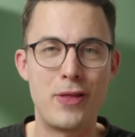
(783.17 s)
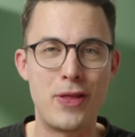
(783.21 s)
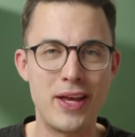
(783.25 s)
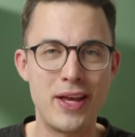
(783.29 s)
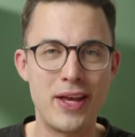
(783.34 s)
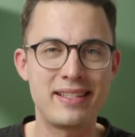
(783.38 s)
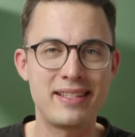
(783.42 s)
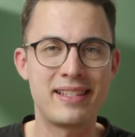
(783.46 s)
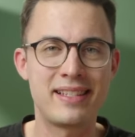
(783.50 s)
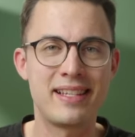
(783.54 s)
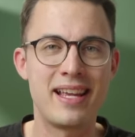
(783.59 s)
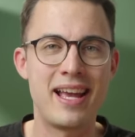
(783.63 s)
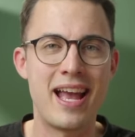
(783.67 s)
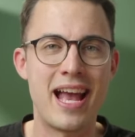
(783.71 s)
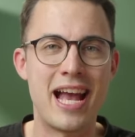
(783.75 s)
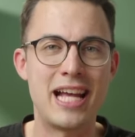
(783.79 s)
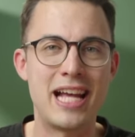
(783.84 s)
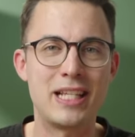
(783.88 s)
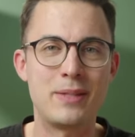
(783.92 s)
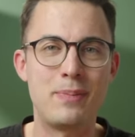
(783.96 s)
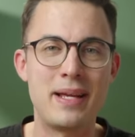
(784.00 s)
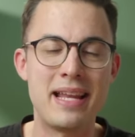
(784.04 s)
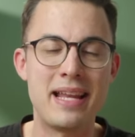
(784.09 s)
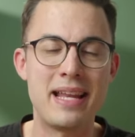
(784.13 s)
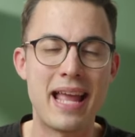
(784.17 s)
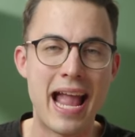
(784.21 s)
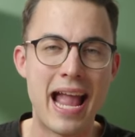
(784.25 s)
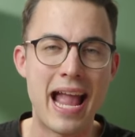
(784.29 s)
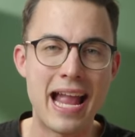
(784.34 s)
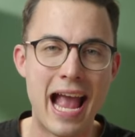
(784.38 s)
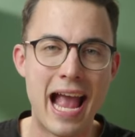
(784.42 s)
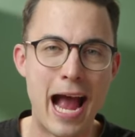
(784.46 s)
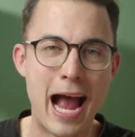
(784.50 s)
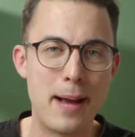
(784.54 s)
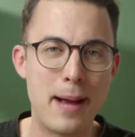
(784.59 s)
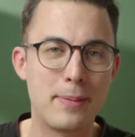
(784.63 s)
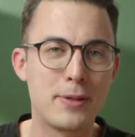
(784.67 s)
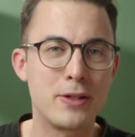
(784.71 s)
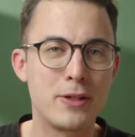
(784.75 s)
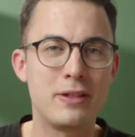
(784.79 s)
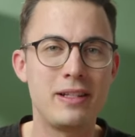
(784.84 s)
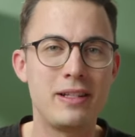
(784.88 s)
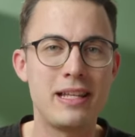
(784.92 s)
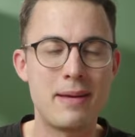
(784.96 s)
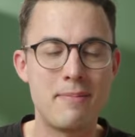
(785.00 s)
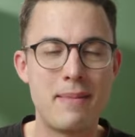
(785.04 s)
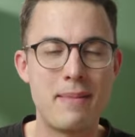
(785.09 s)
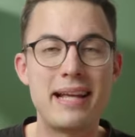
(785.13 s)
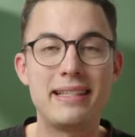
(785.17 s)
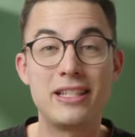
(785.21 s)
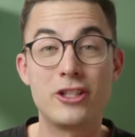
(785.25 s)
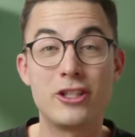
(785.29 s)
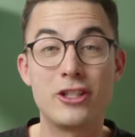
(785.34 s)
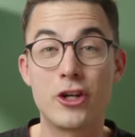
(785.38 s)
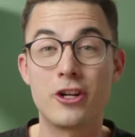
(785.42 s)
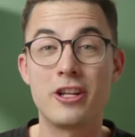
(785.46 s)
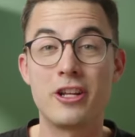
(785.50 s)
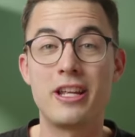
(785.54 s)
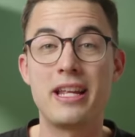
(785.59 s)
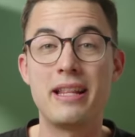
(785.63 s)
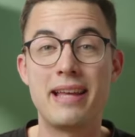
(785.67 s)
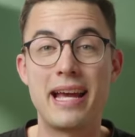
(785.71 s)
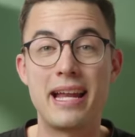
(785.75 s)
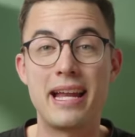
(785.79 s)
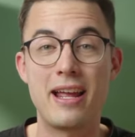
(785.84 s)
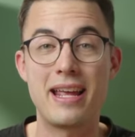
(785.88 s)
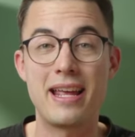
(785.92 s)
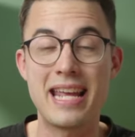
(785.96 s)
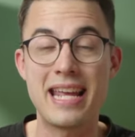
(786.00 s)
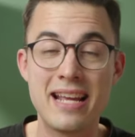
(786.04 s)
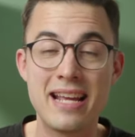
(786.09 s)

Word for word: this has been a absolutely amazing journey that